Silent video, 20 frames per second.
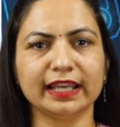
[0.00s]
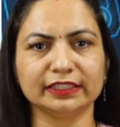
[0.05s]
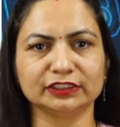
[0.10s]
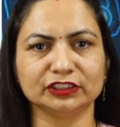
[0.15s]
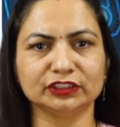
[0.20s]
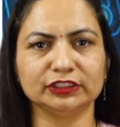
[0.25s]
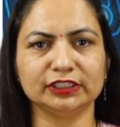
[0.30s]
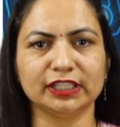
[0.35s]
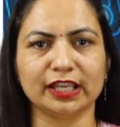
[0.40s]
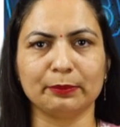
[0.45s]

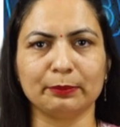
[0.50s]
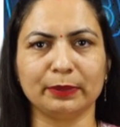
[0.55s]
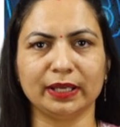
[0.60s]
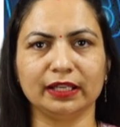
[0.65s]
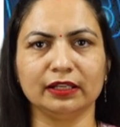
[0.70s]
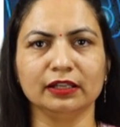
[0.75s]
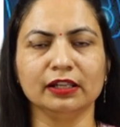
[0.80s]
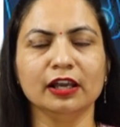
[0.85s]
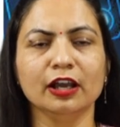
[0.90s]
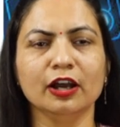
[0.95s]

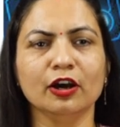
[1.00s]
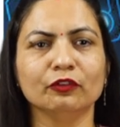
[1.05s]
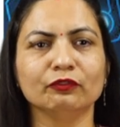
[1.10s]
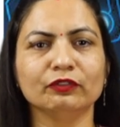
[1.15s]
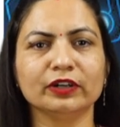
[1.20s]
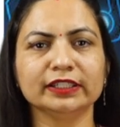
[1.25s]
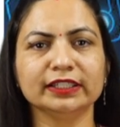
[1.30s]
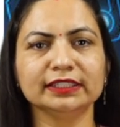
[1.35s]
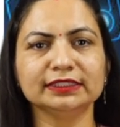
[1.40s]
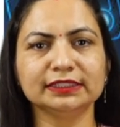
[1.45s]
HTML.
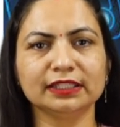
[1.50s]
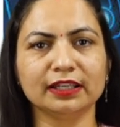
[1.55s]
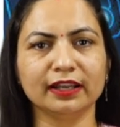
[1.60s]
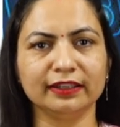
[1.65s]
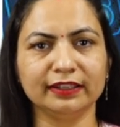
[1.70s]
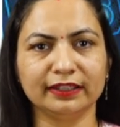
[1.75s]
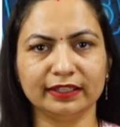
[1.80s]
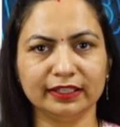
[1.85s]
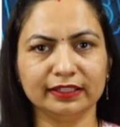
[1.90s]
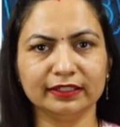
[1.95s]
One is
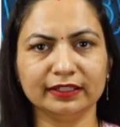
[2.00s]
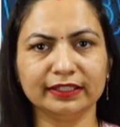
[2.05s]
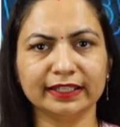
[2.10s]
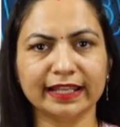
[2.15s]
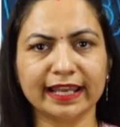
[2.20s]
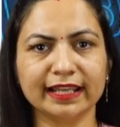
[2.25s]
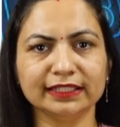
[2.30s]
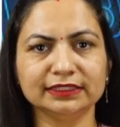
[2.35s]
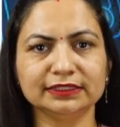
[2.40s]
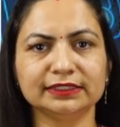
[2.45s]
container
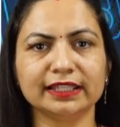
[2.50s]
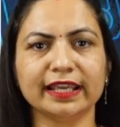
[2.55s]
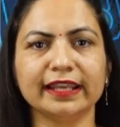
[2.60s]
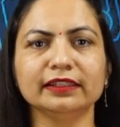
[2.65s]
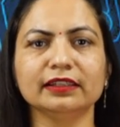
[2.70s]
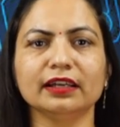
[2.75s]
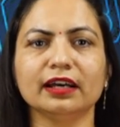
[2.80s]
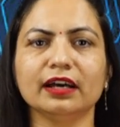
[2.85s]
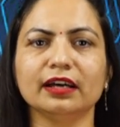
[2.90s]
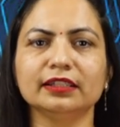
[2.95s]
tags
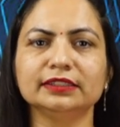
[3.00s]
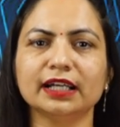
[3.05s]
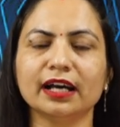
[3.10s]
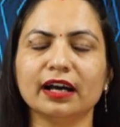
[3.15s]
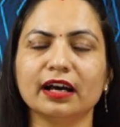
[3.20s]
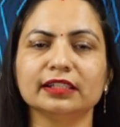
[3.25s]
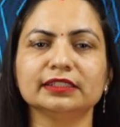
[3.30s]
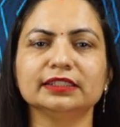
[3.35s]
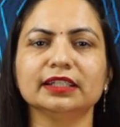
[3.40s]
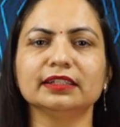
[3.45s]
and the
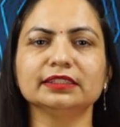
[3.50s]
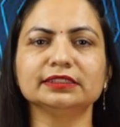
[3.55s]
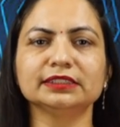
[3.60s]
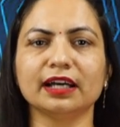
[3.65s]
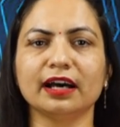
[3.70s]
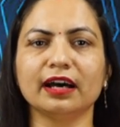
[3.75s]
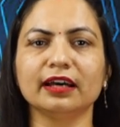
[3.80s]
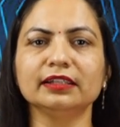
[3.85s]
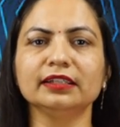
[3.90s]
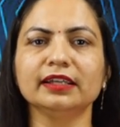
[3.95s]
others
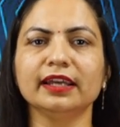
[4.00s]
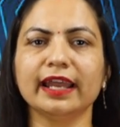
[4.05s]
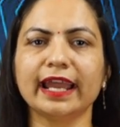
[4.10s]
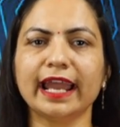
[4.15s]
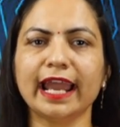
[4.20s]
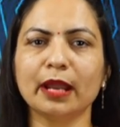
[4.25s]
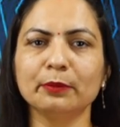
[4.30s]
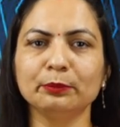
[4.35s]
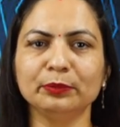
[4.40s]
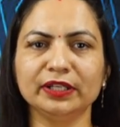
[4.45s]
are
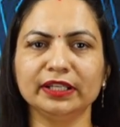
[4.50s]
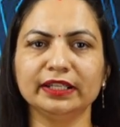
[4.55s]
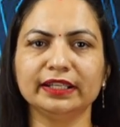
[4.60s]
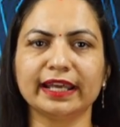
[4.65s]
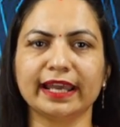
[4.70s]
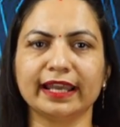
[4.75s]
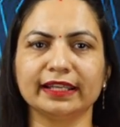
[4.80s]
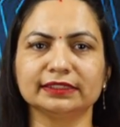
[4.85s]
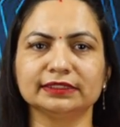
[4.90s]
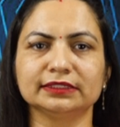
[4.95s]
empty
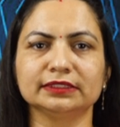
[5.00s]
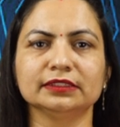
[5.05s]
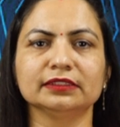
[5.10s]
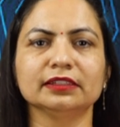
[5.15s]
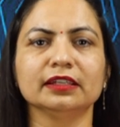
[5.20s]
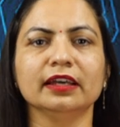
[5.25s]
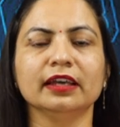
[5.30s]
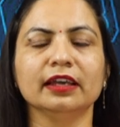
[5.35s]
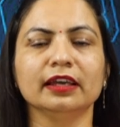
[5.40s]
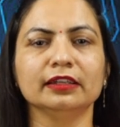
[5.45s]
tags.
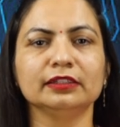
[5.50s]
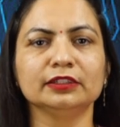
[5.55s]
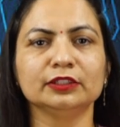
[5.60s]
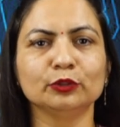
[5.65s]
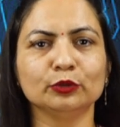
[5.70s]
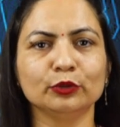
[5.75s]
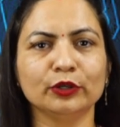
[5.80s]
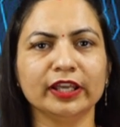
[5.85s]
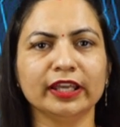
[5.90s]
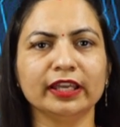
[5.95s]

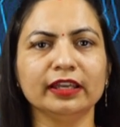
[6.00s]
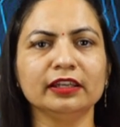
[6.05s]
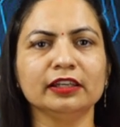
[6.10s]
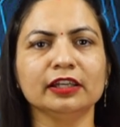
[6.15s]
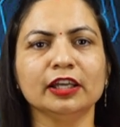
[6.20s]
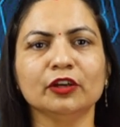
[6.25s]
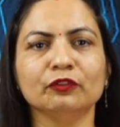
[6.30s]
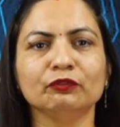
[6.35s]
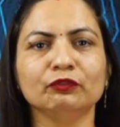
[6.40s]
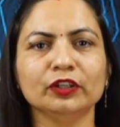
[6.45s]
Today
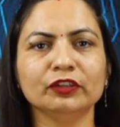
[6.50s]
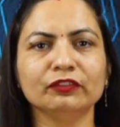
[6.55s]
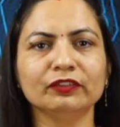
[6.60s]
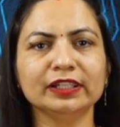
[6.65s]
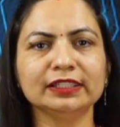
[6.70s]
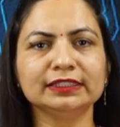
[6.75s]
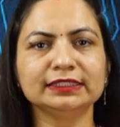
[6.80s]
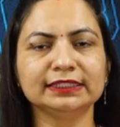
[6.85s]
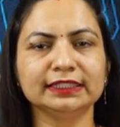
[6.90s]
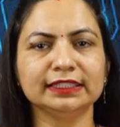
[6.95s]
we
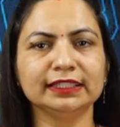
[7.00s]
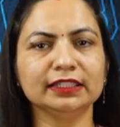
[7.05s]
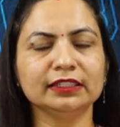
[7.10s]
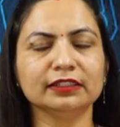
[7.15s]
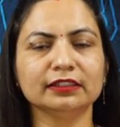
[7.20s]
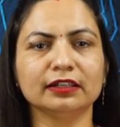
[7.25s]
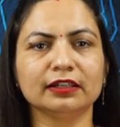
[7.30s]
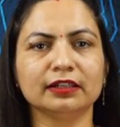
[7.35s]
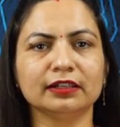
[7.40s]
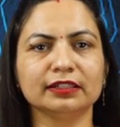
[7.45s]
will see
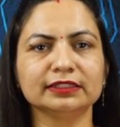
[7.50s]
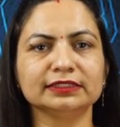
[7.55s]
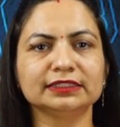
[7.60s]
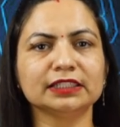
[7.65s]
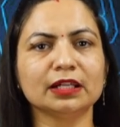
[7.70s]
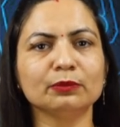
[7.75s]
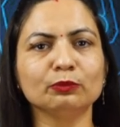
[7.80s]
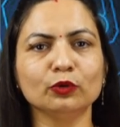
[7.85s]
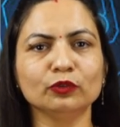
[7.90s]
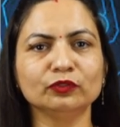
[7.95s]
uh,
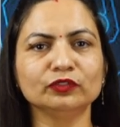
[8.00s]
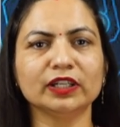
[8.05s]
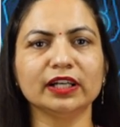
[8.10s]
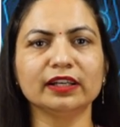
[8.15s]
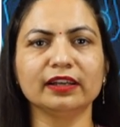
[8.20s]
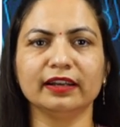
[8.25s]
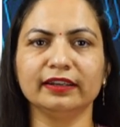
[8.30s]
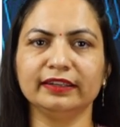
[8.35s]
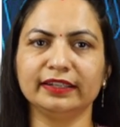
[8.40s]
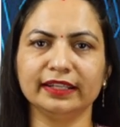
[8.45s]
some of the
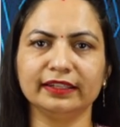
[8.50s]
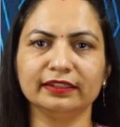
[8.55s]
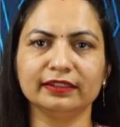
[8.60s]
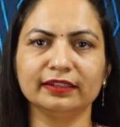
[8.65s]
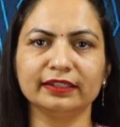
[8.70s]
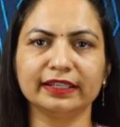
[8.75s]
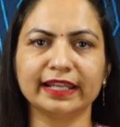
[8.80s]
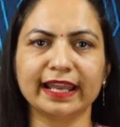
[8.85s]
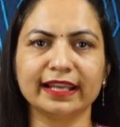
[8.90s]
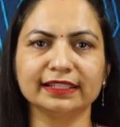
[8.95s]

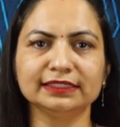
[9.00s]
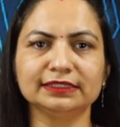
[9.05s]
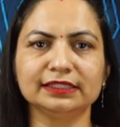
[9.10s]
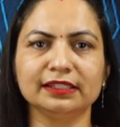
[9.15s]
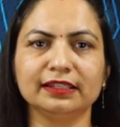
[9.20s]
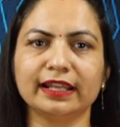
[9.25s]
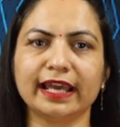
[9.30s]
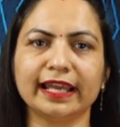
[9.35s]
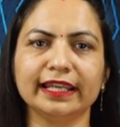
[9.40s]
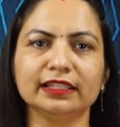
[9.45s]
container tags
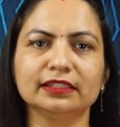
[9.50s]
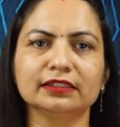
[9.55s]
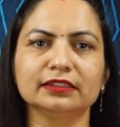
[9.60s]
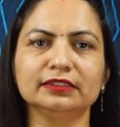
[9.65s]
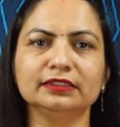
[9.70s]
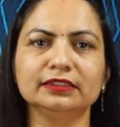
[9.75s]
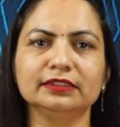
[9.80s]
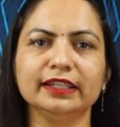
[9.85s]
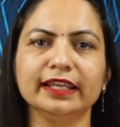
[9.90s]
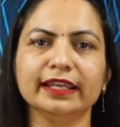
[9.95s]
like uh,
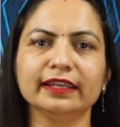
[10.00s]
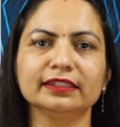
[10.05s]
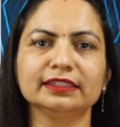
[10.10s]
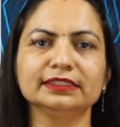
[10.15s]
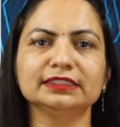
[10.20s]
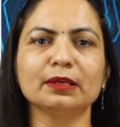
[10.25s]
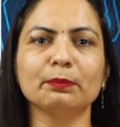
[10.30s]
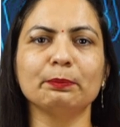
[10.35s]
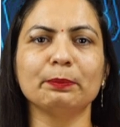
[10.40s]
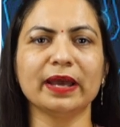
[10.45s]
there
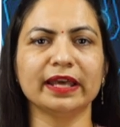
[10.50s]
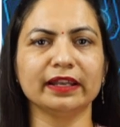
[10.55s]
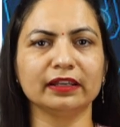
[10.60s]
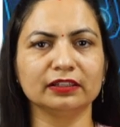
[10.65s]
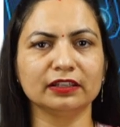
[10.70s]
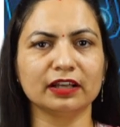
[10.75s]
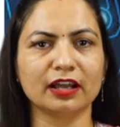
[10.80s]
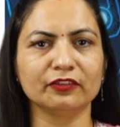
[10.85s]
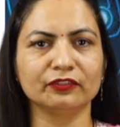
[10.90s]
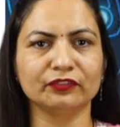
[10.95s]
is a
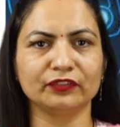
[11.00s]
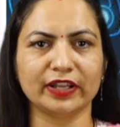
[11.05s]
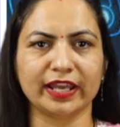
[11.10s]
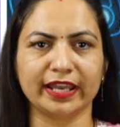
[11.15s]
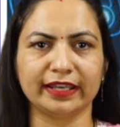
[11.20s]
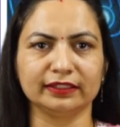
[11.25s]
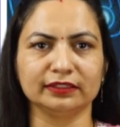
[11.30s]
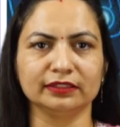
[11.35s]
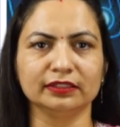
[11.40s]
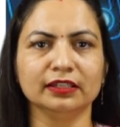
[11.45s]
paragraph
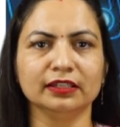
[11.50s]
tag.